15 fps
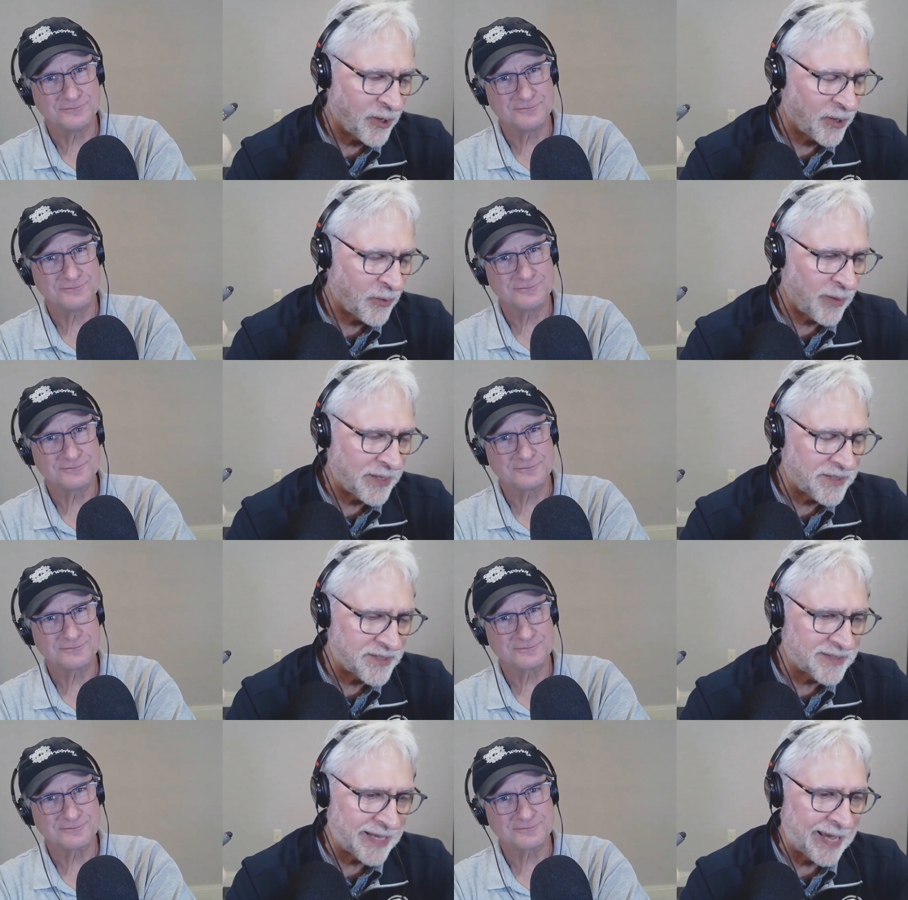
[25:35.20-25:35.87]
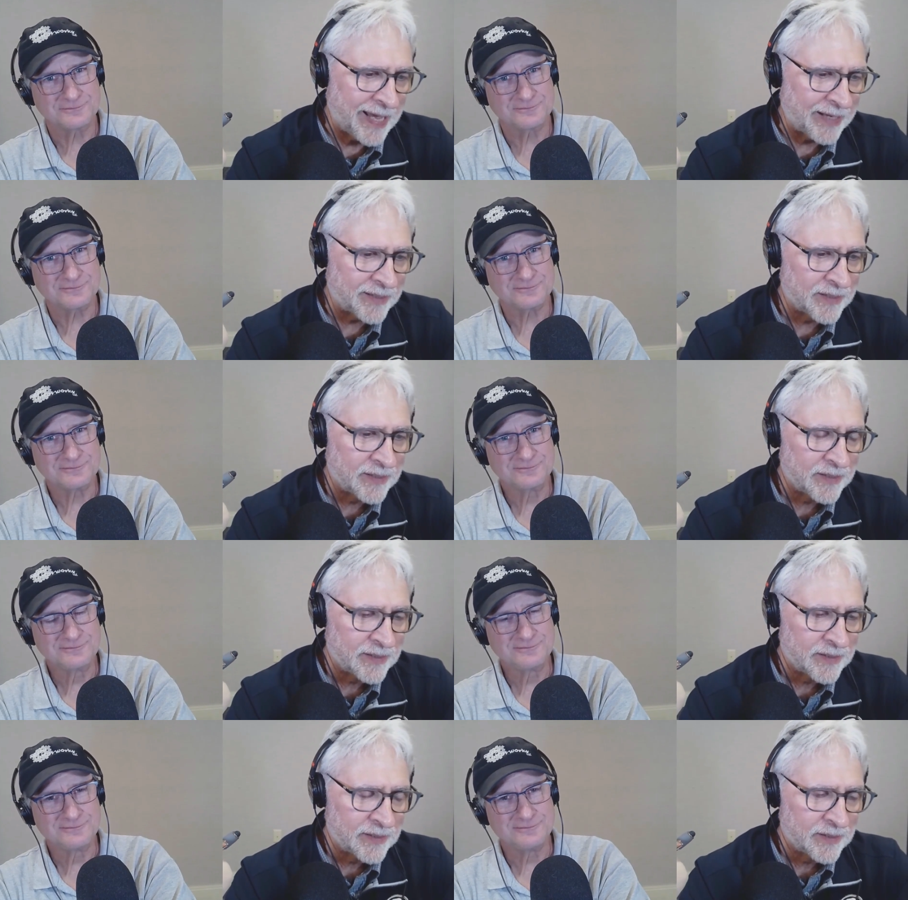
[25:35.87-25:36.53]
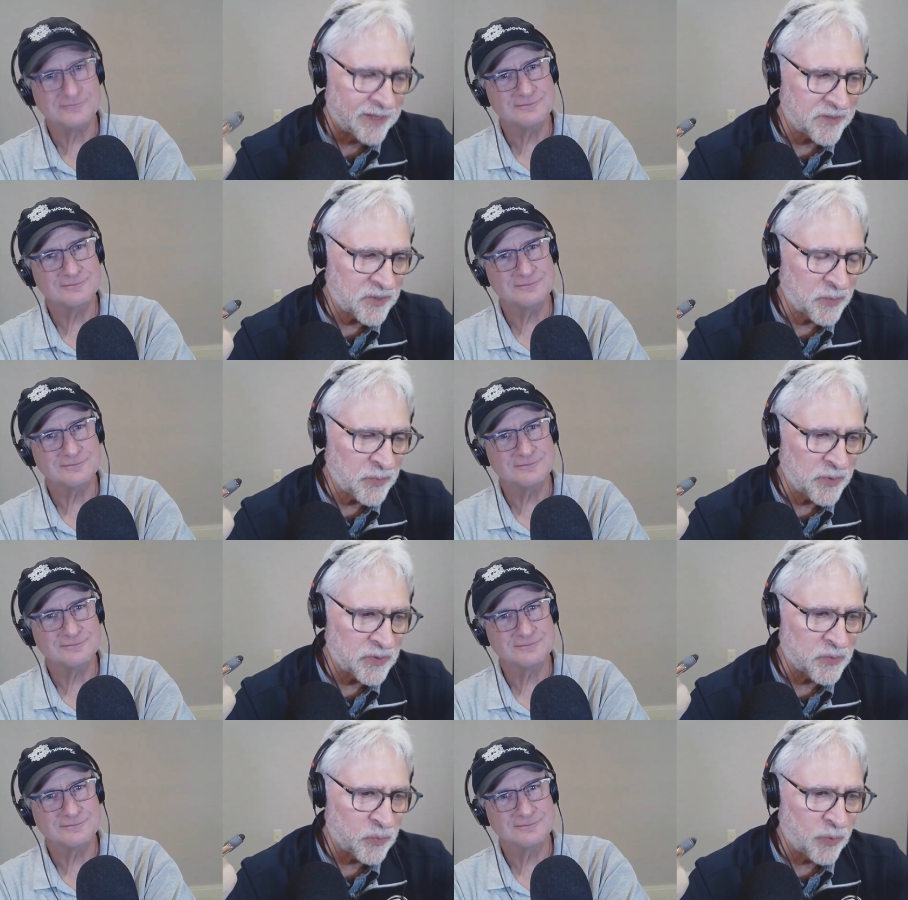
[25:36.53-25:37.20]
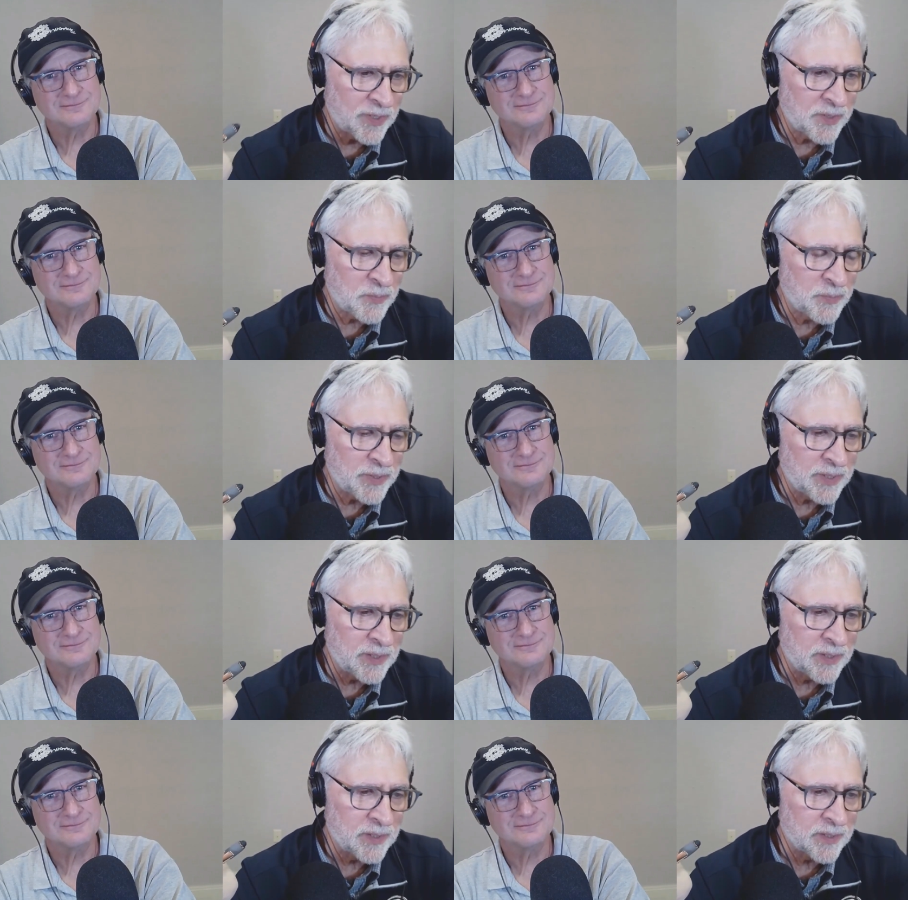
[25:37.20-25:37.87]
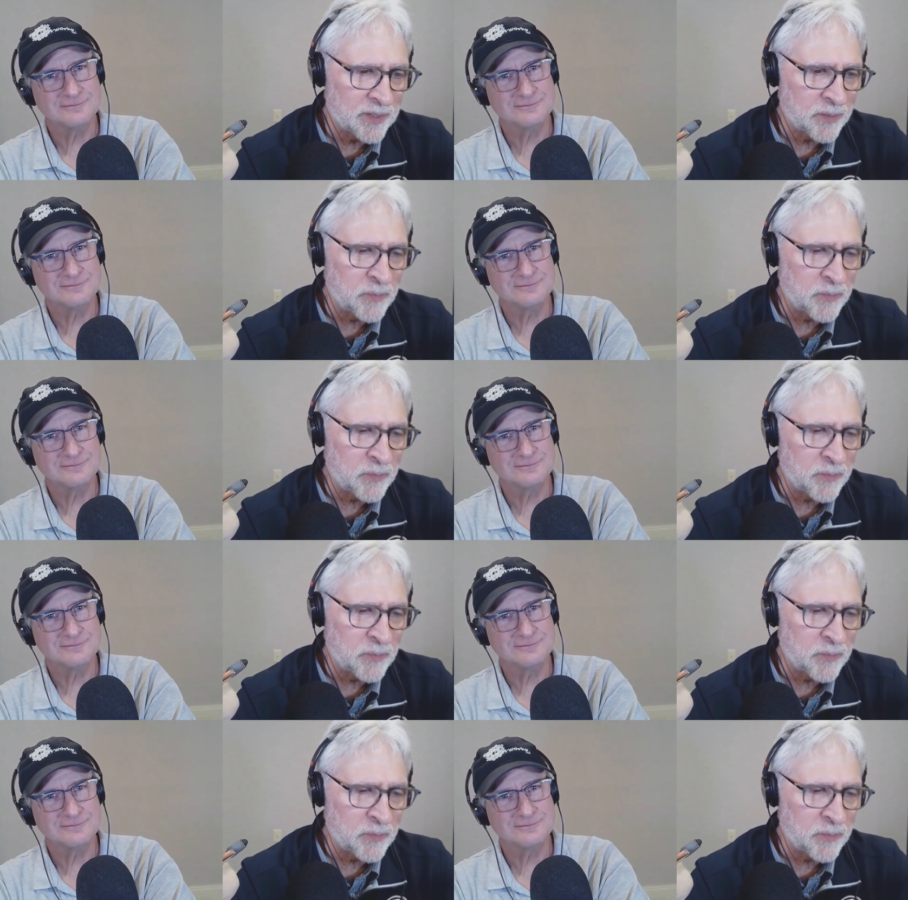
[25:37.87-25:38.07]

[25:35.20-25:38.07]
Speaker 1: heard a great stat. Customers want to be